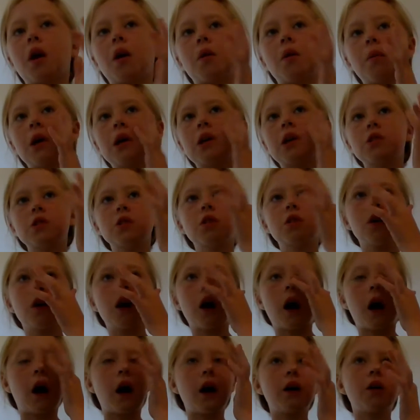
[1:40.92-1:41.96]
And make sure
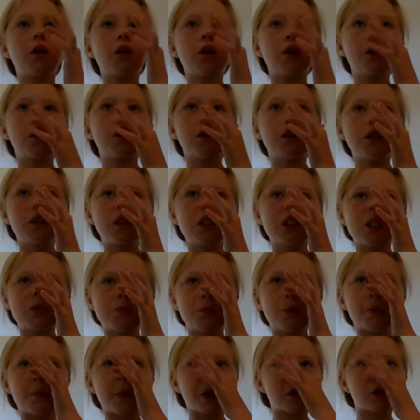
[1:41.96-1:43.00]
I already did this,
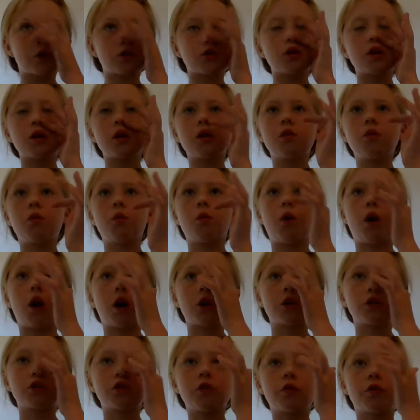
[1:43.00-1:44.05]
but make sure that you
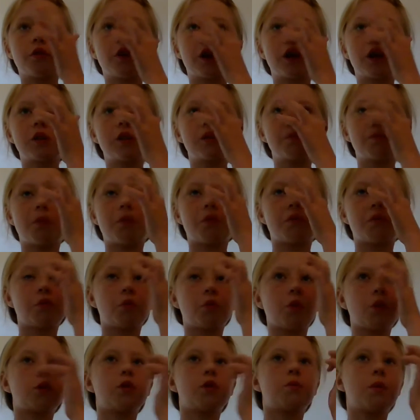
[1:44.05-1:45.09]
wash your face
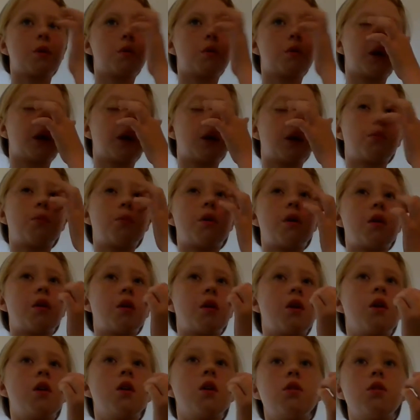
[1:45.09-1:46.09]
before you put makeup on